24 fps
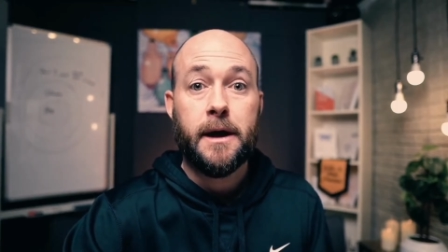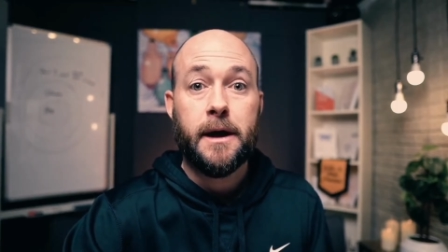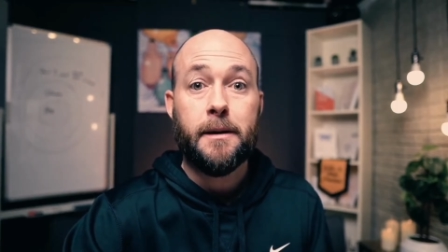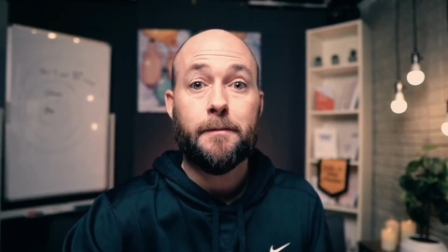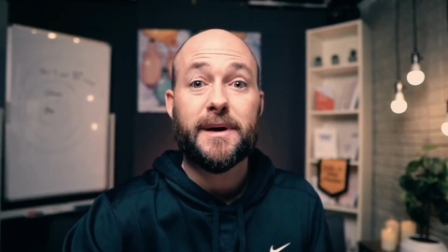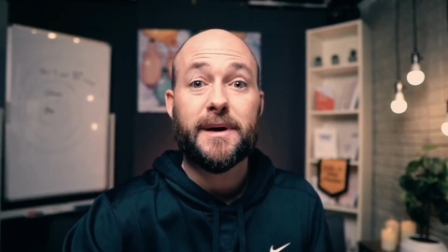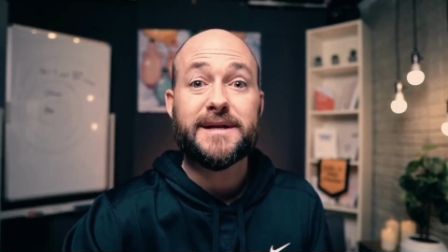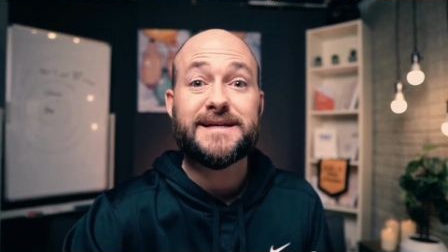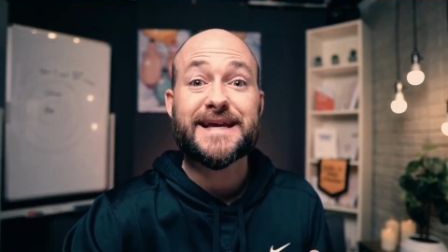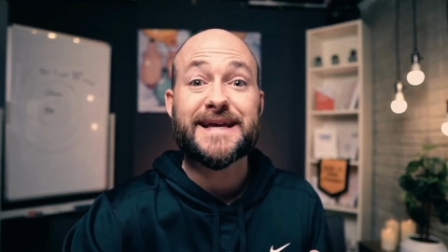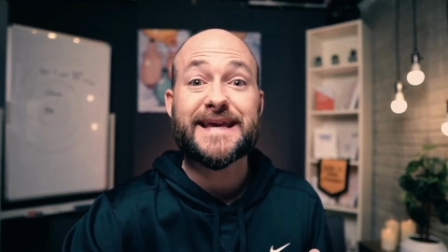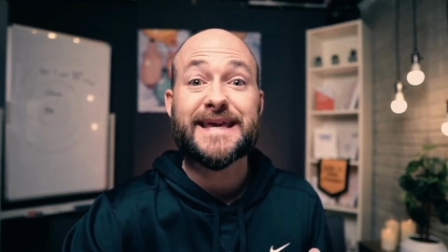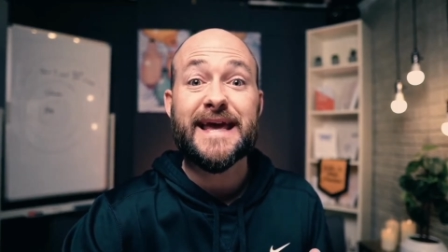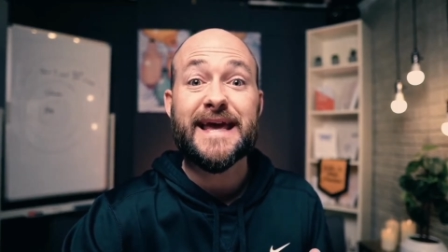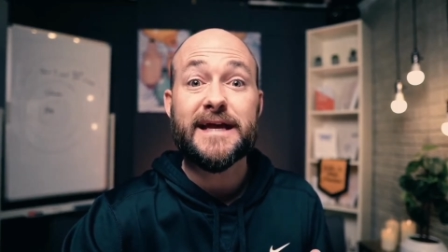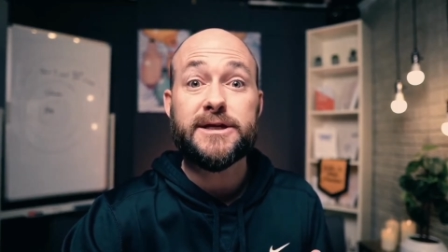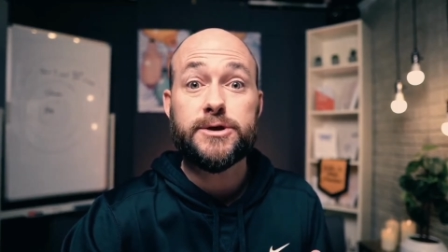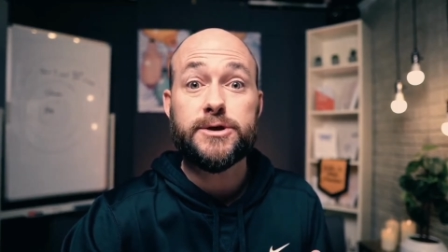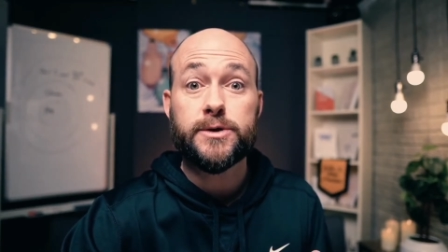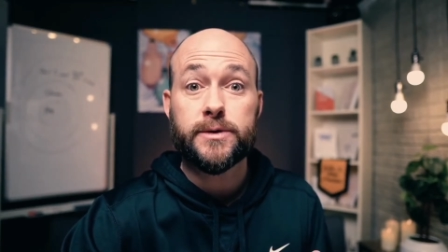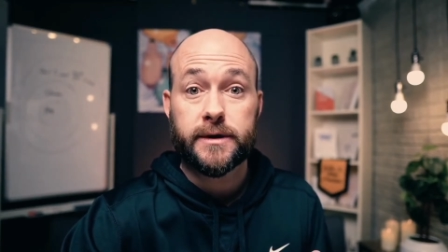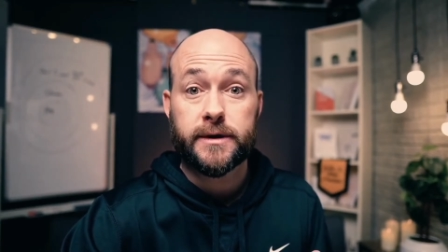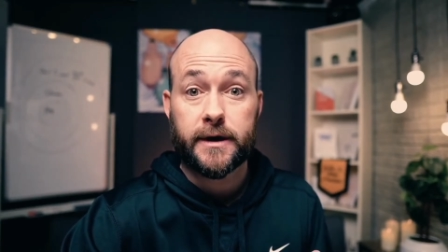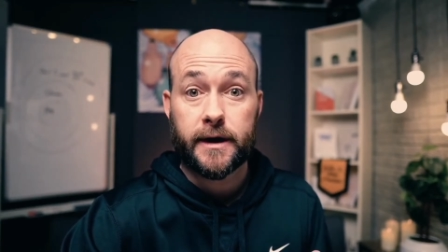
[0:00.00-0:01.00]
But to
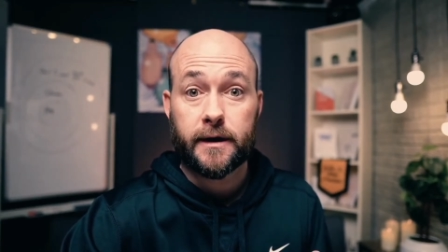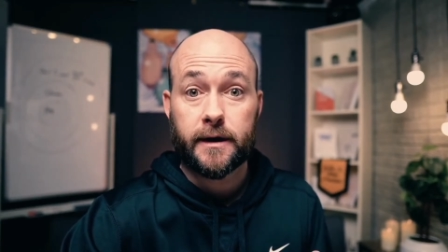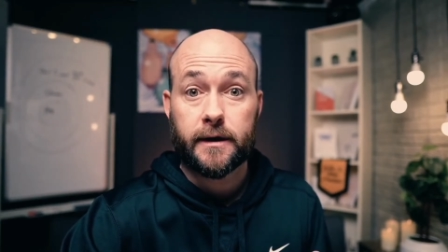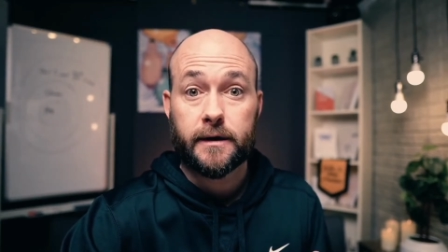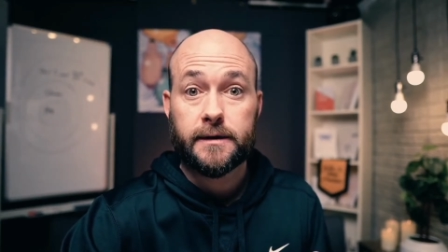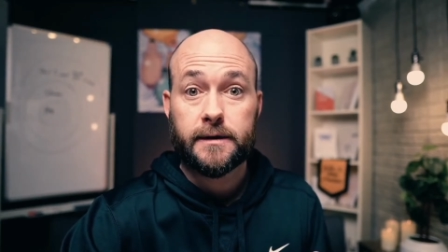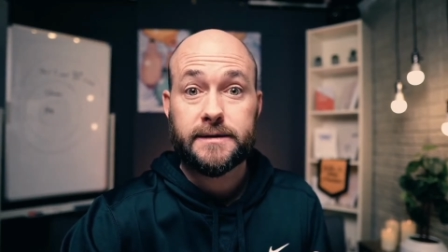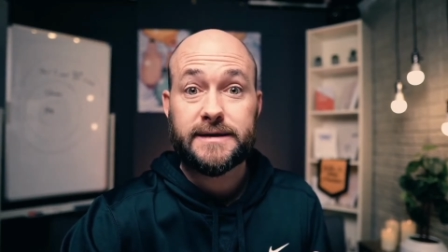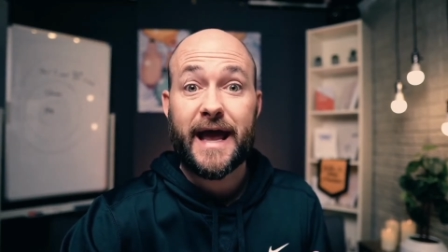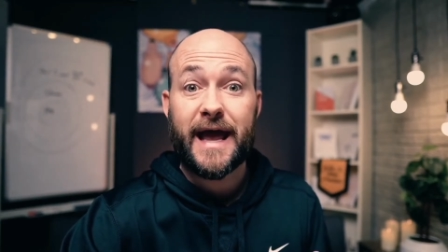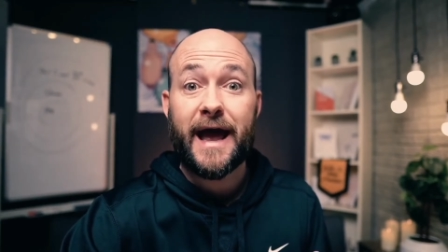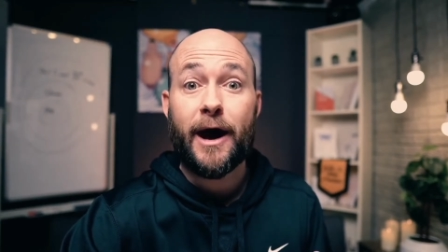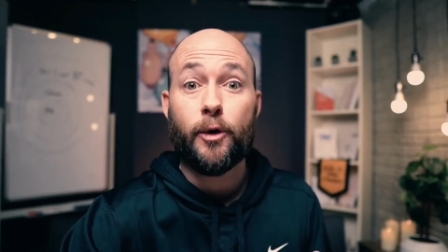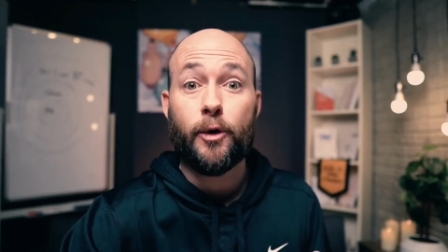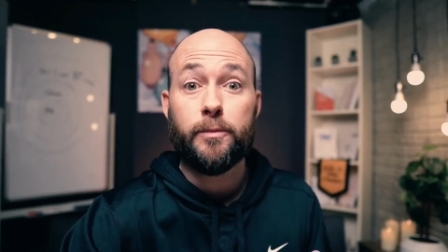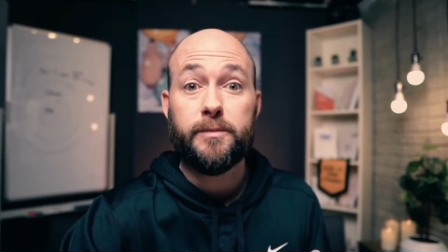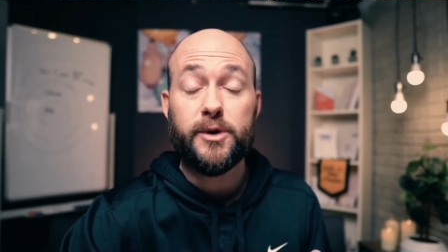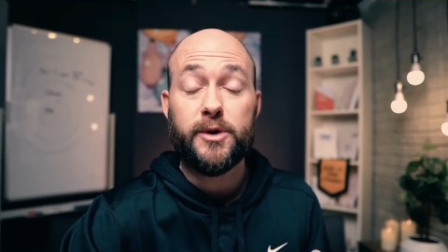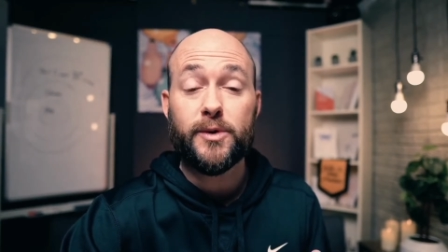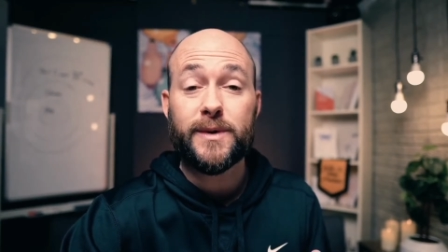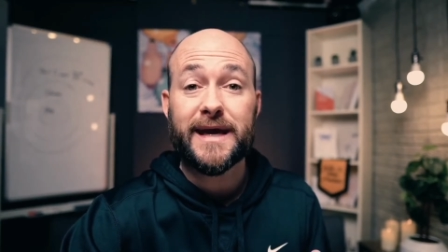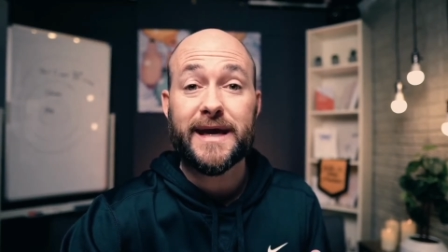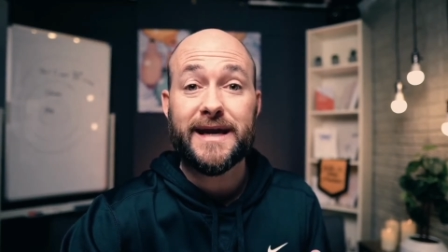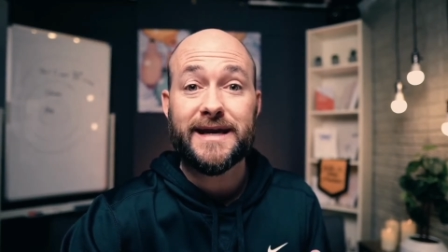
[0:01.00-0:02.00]
get you there, to help
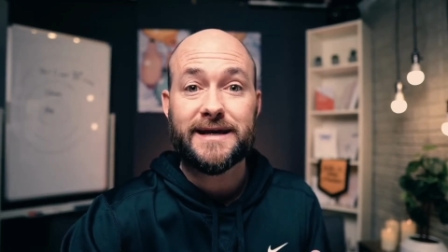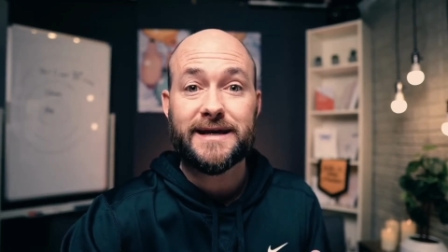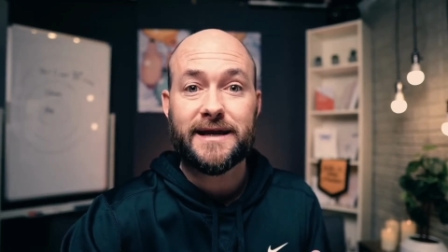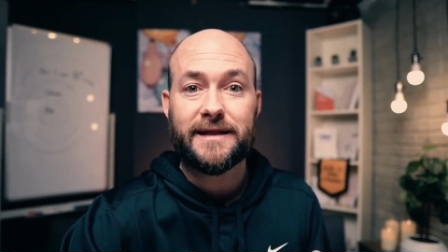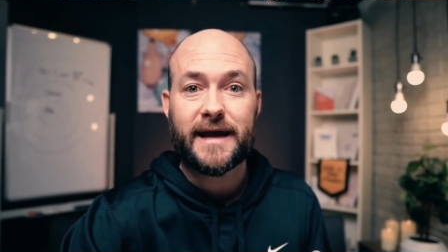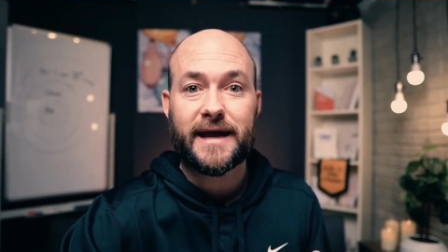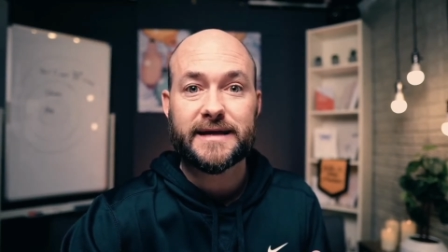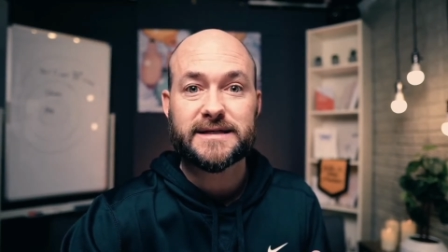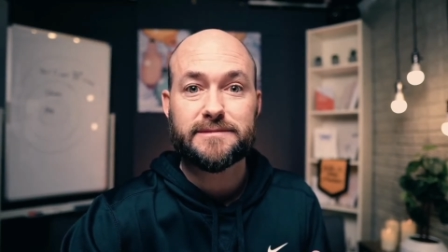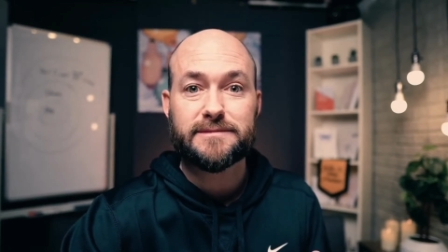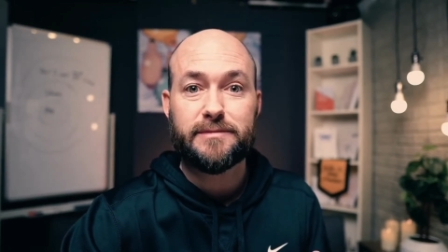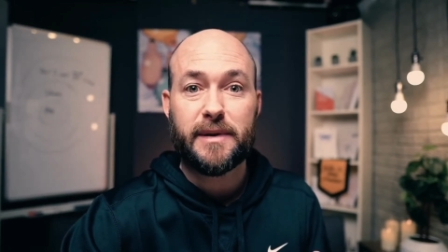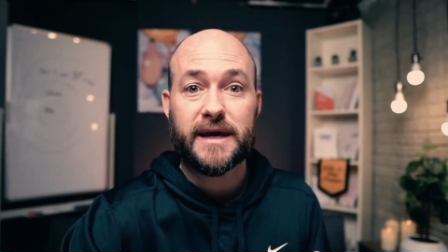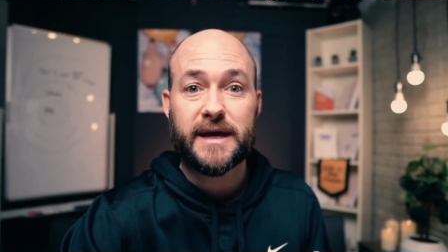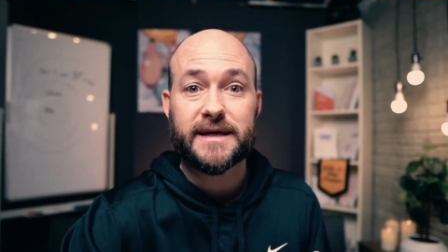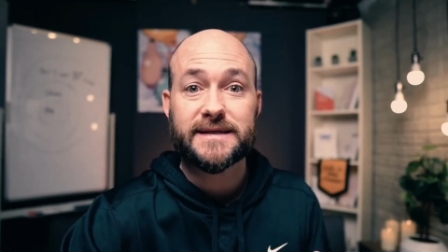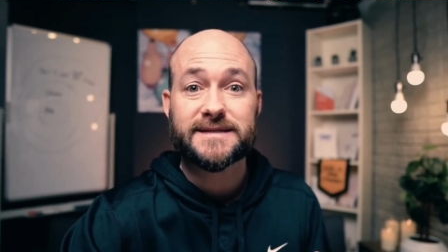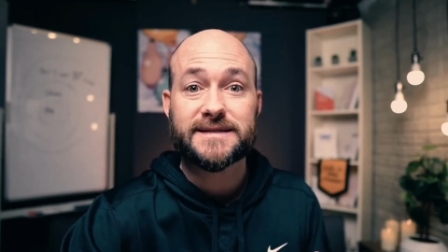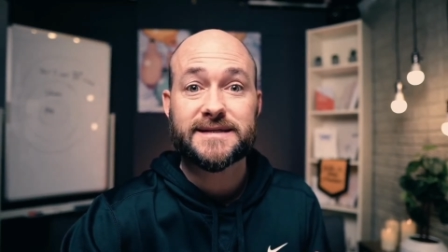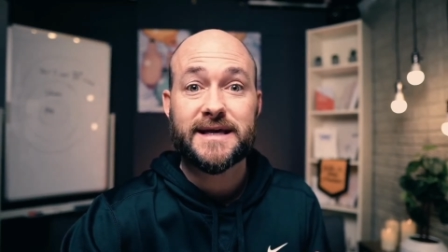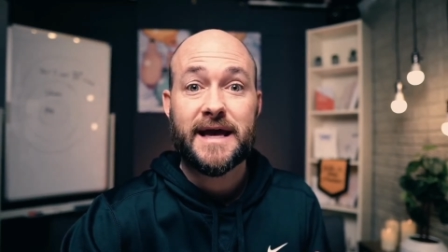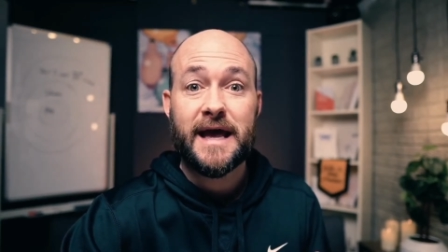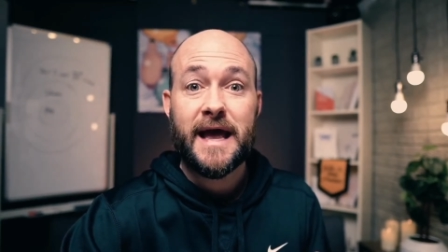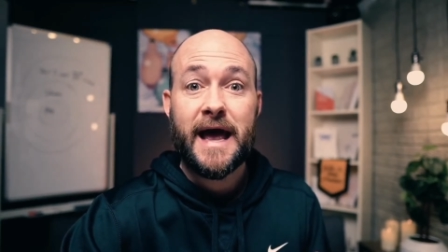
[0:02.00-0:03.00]
you get into that
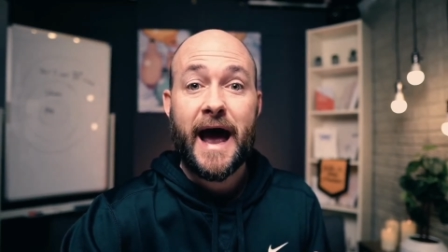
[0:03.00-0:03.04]
space,